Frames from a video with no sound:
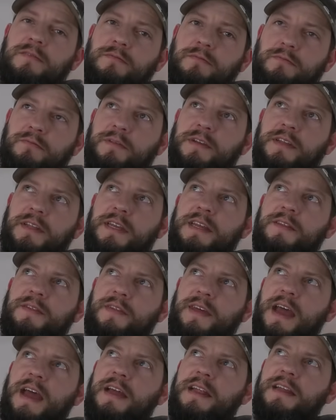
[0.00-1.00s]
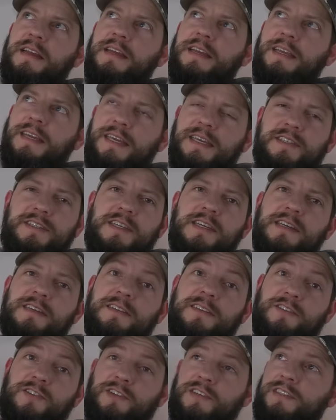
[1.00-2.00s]
really that easy
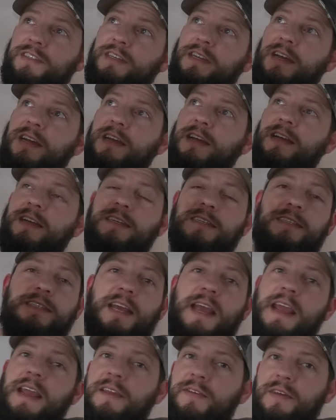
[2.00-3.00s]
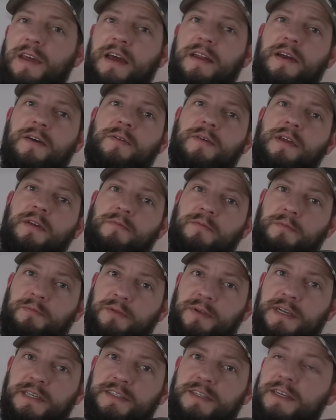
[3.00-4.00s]
to just take that out and
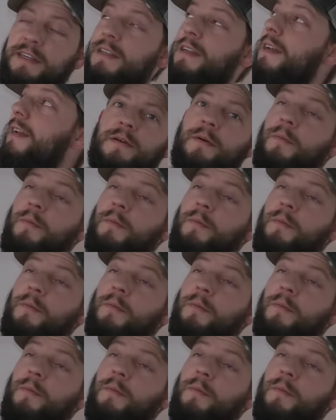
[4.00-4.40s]
replace it.